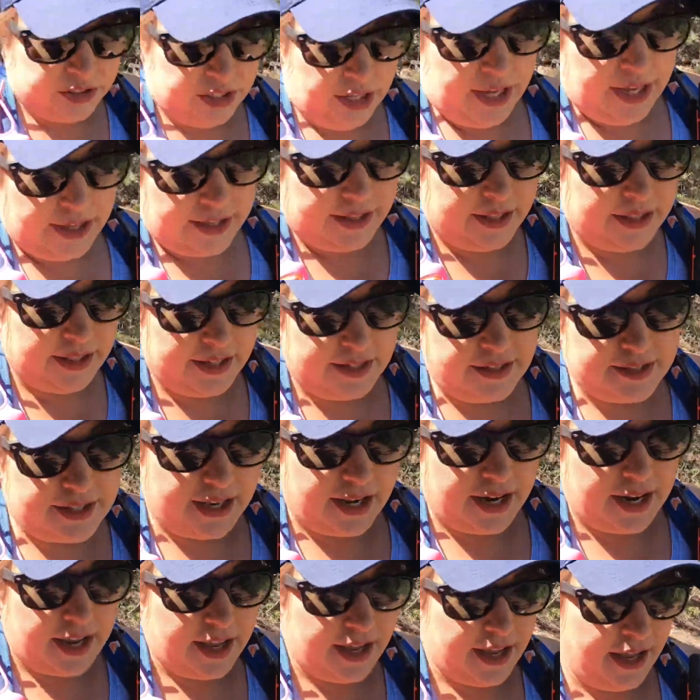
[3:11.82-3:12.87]
And then they said
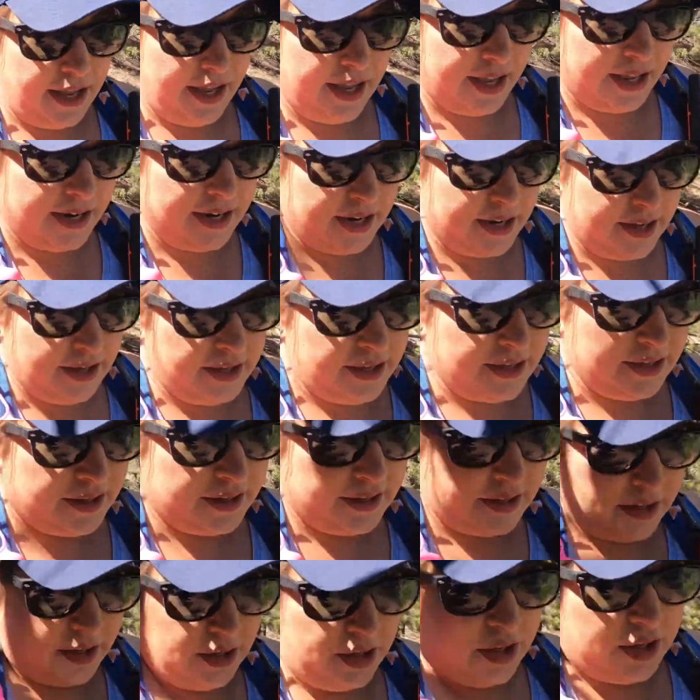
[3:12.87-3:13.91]
I had
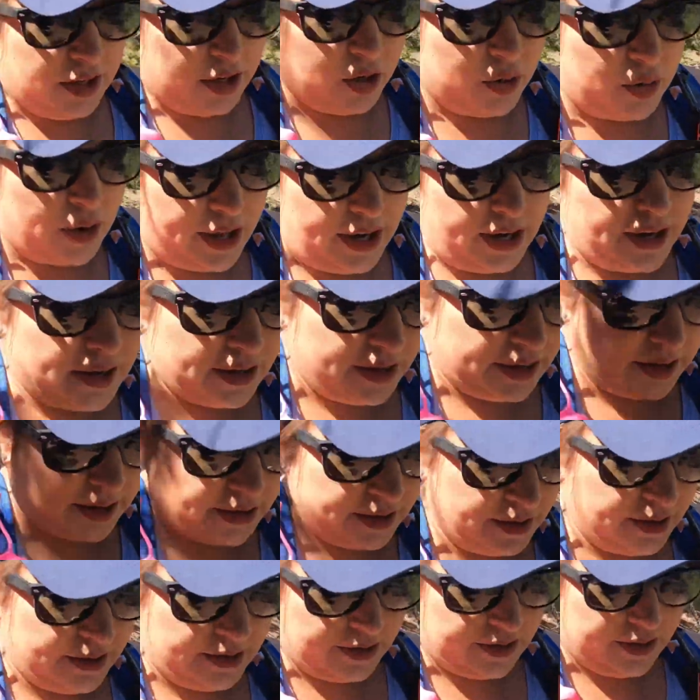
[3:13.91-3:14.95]
quite a
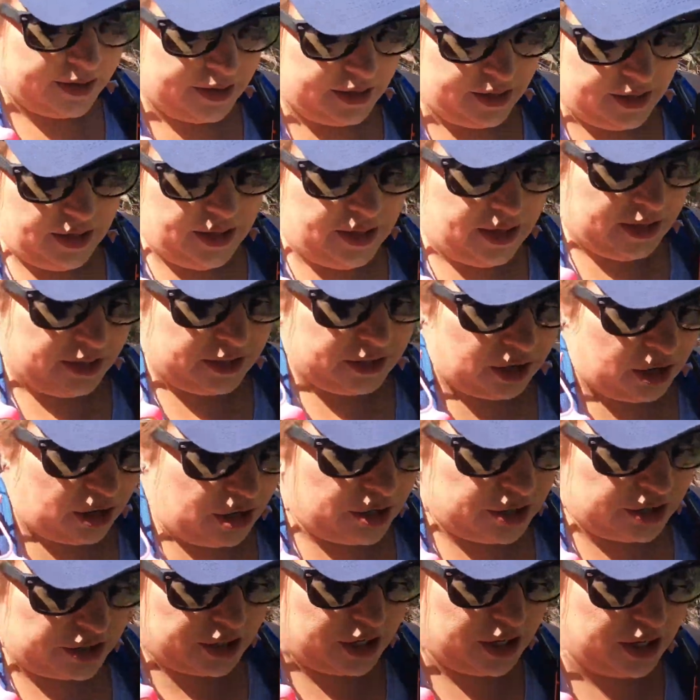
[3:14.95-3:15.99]

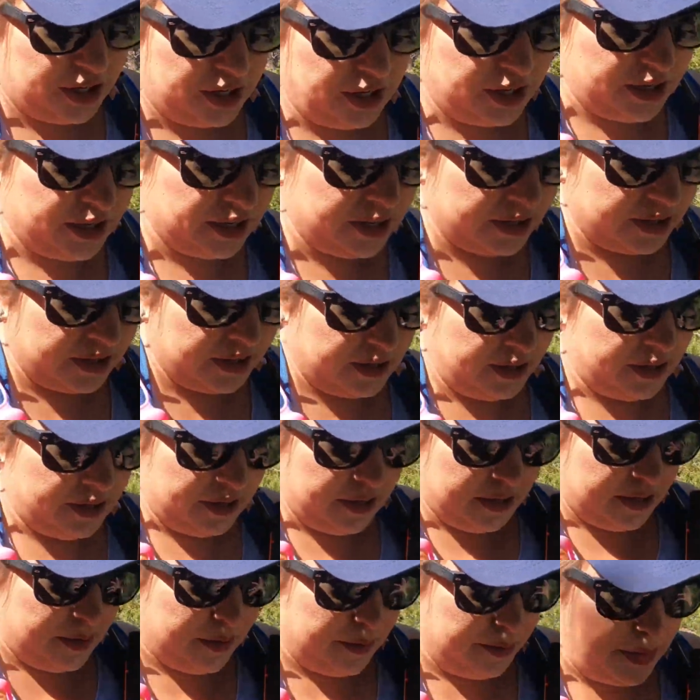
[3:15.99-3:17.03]
large
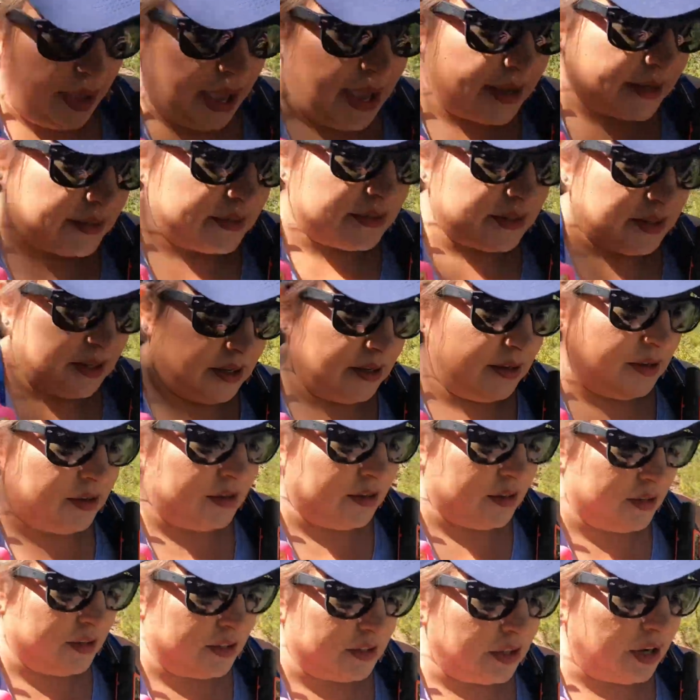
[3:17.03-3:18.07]
mass,
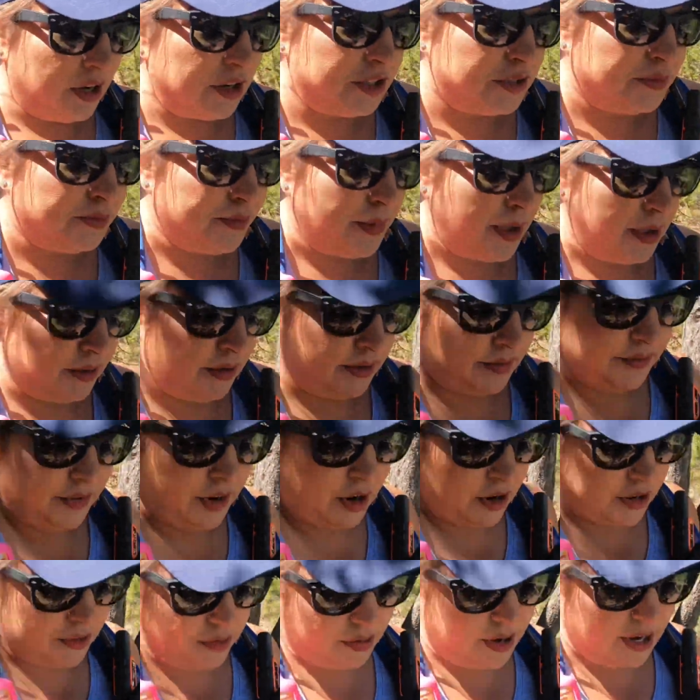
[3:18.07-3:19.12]
or a large amount of
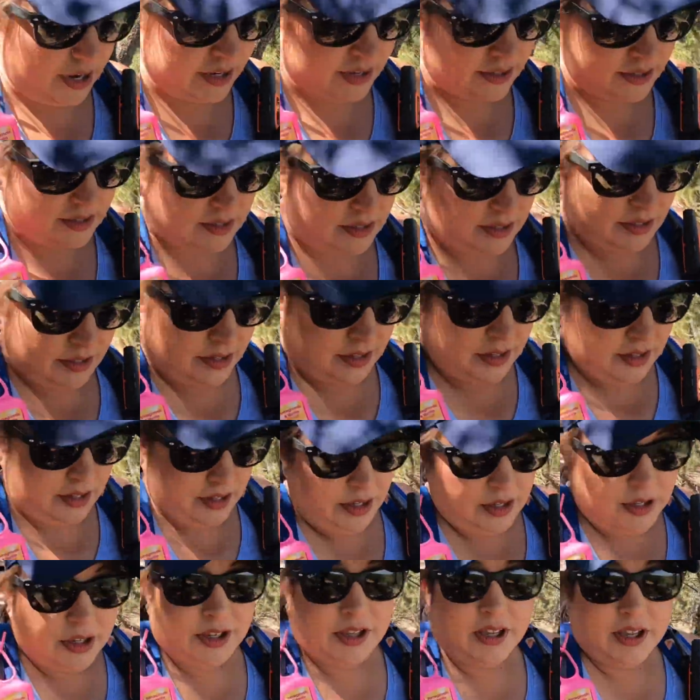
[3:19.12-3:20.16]
arthritis
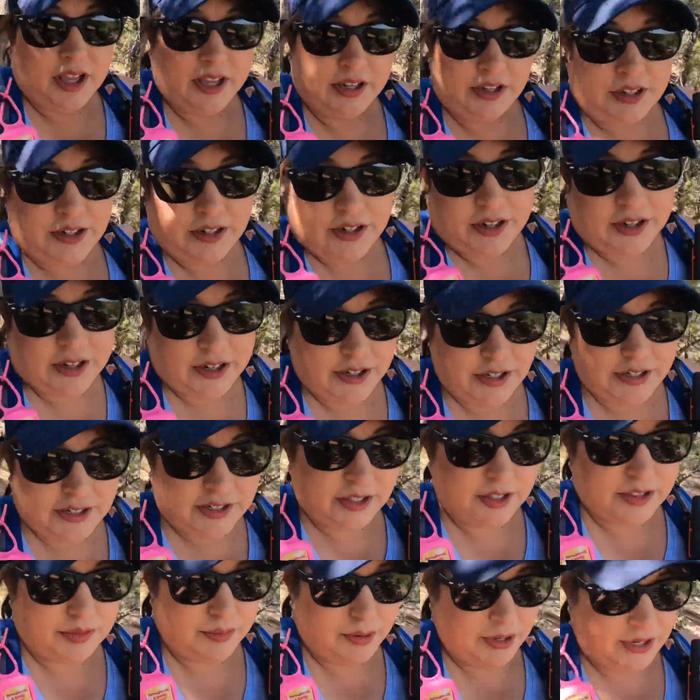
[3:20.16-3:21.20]

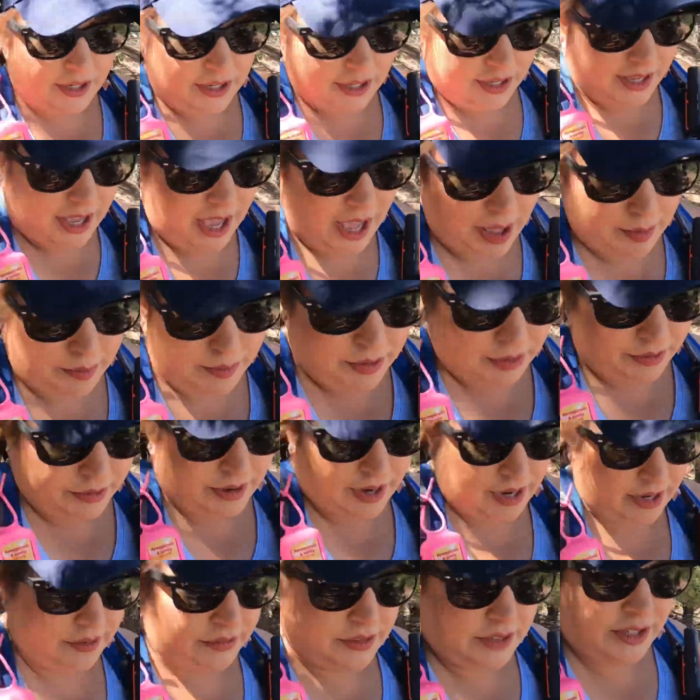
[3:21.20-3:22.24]
underneath my kneecap and
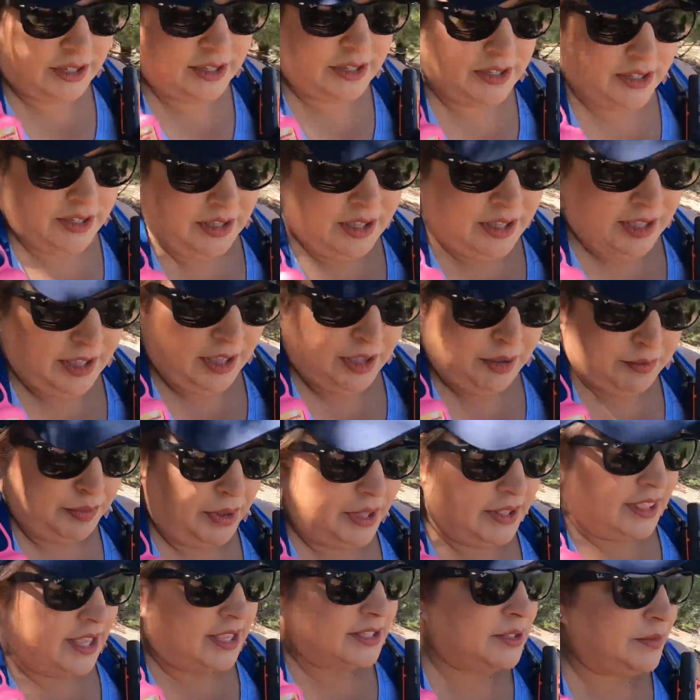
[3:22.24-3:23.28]
around.
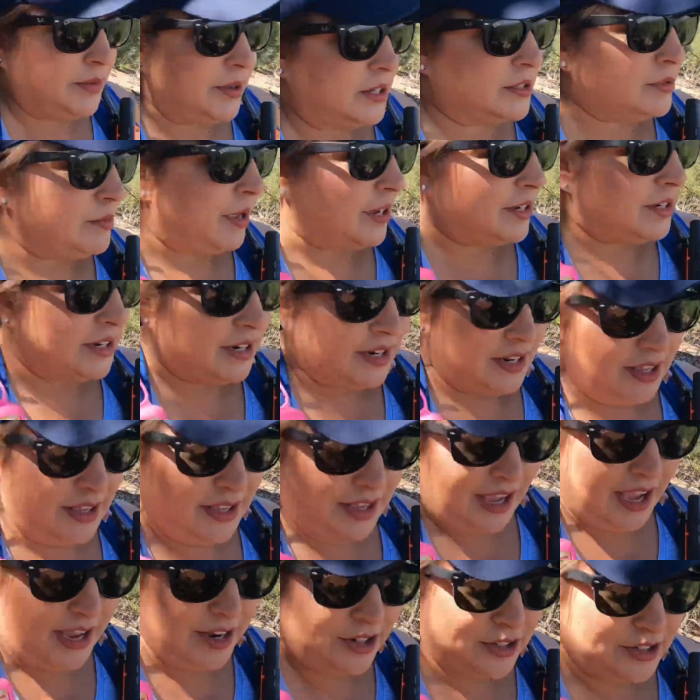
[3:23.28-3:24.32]
But that's to be expected.
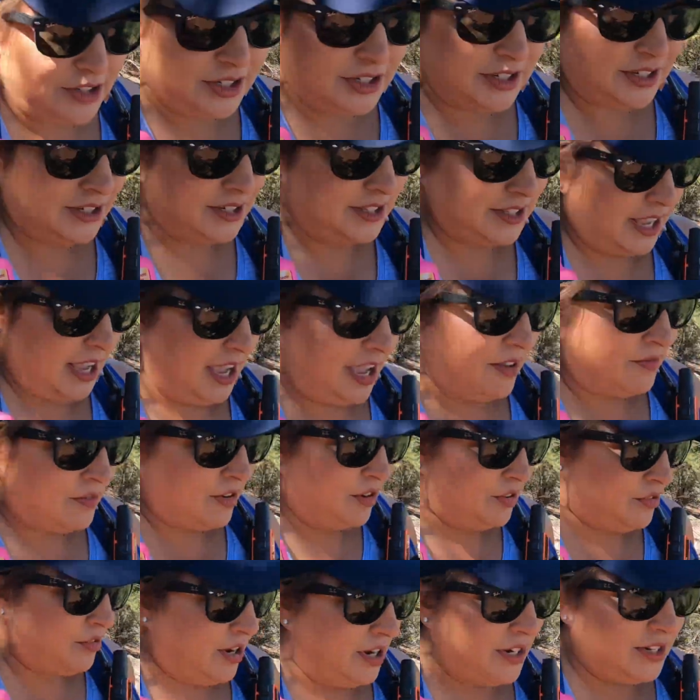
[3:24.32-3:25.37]
I usually just say I have
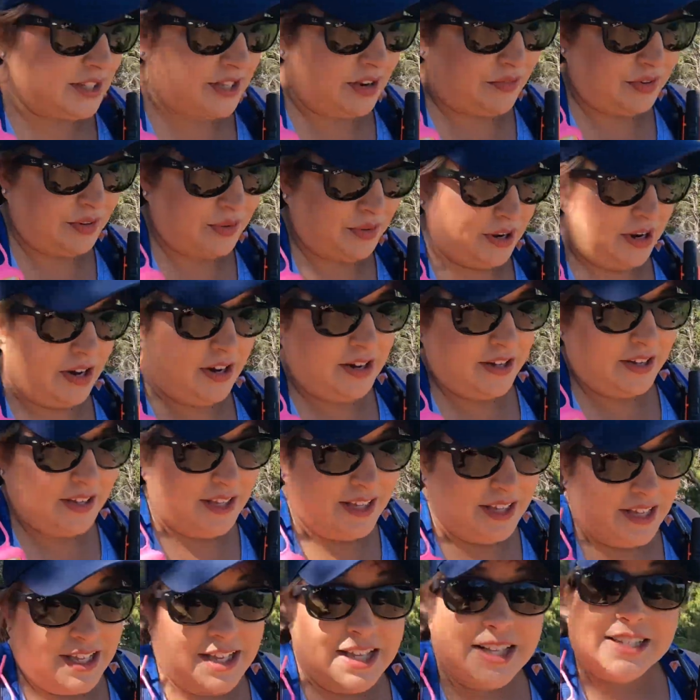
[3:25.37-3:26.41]
arthritis everywhere.
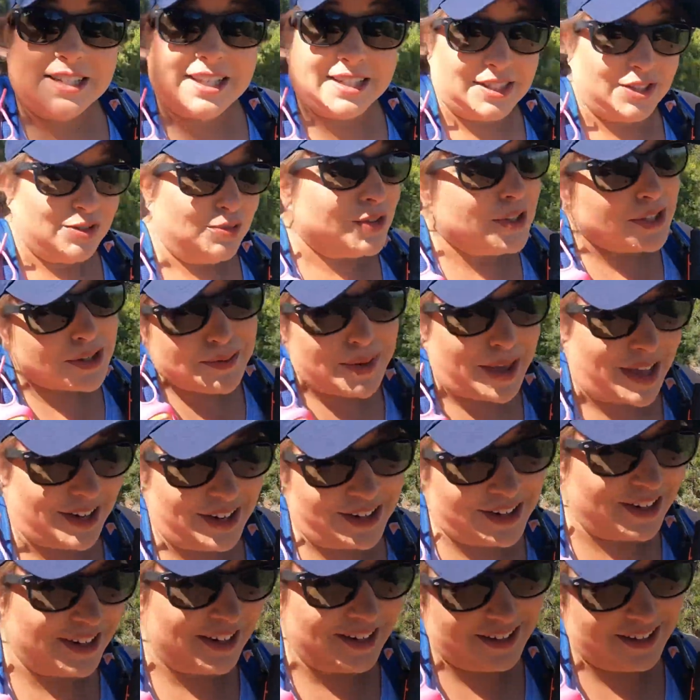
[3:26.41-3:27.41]
It doesn't really matter.